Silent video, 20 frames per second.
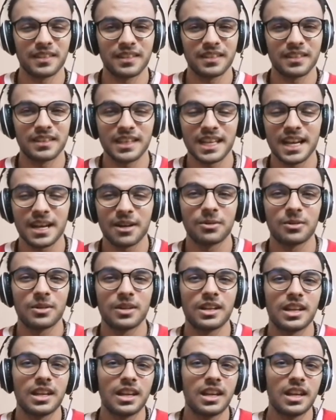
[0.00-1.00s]
Now,
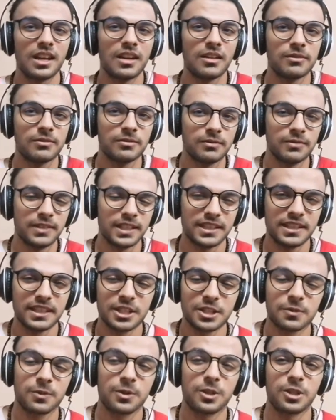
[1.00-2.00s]
with
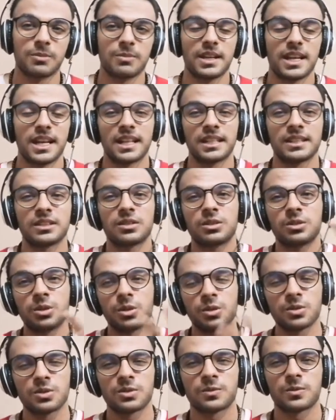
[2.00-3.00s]
this verb and
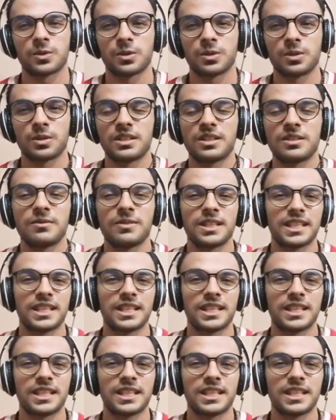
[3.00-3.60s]
those words,